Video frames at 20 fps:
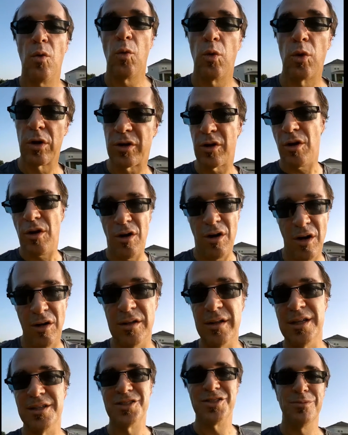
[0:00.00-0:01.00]

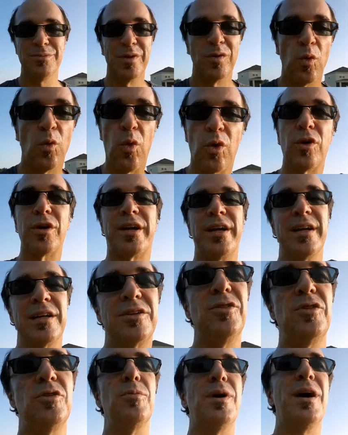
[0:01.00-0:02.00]
workaholism and working
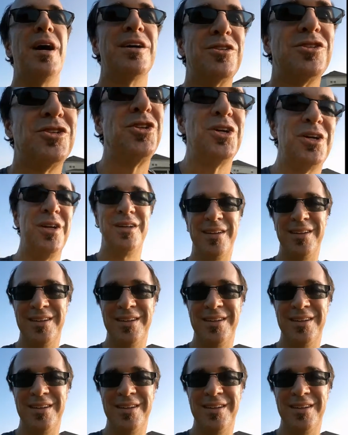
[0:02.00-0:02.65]
too much.